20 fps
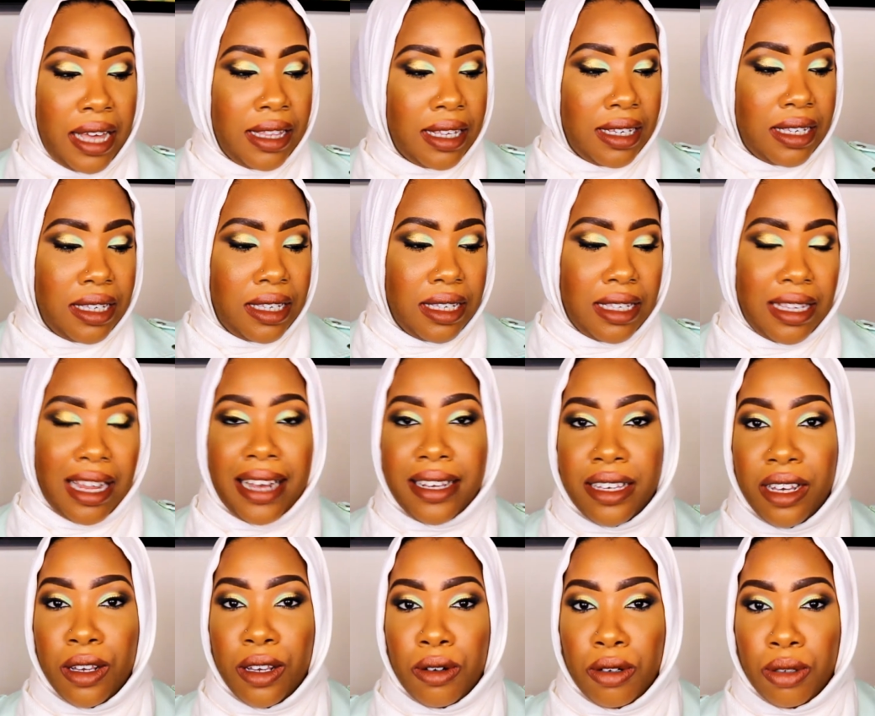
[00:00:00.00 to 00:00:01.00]
This is
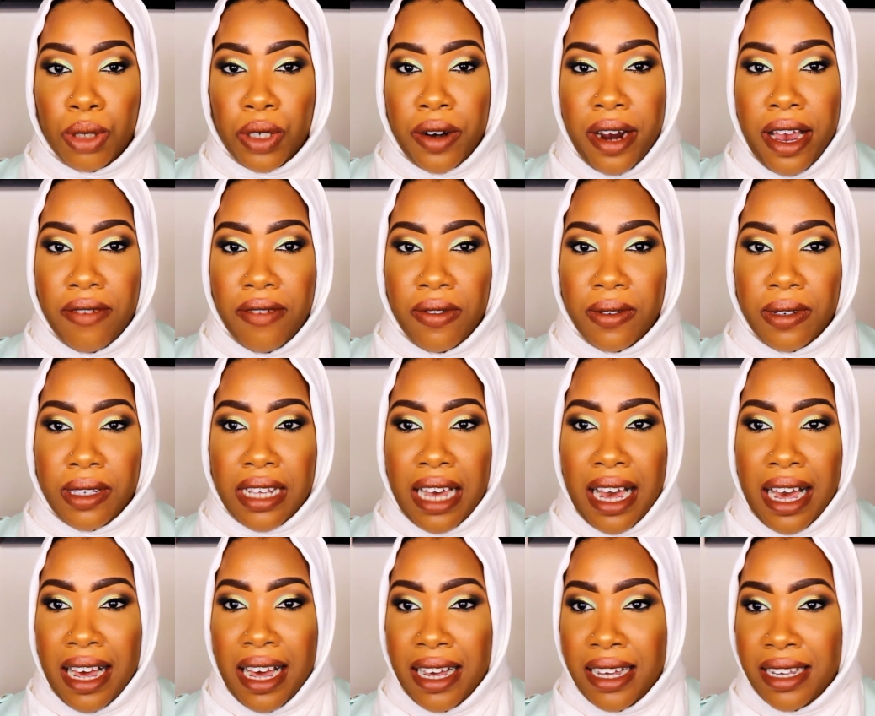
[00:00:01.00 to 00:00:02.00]
like the little travel
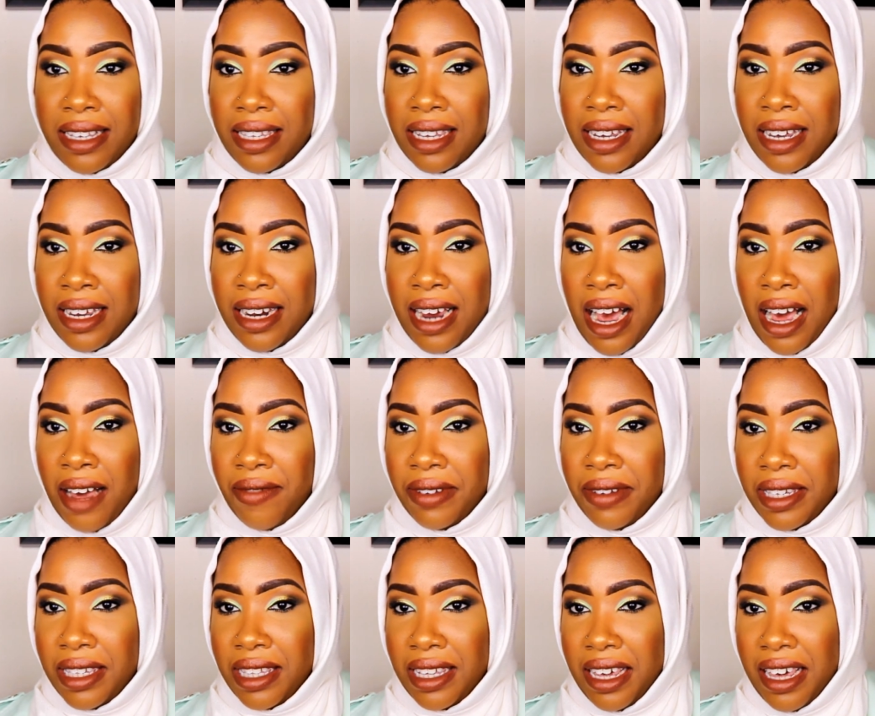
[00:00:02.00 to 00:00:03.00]
size, and
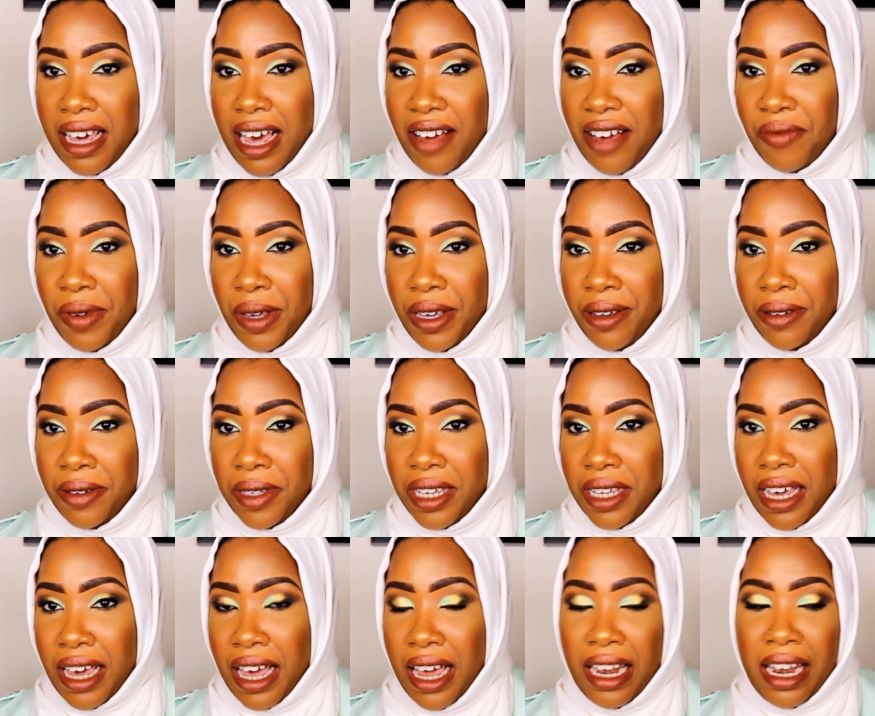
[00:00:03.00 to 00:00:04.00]
obviously I've been
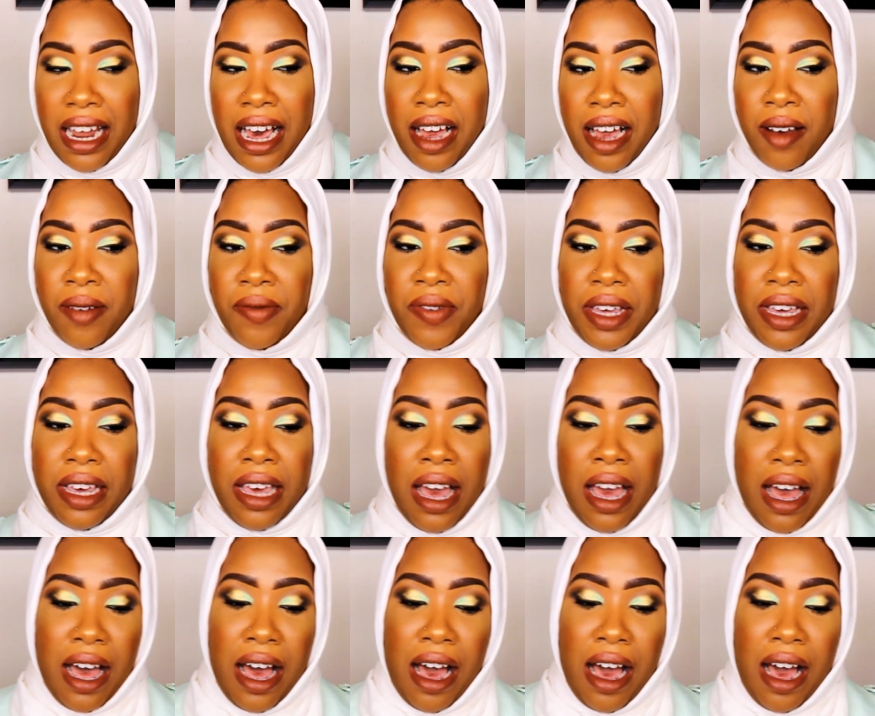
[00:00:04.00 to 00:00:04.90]
using a lot of it.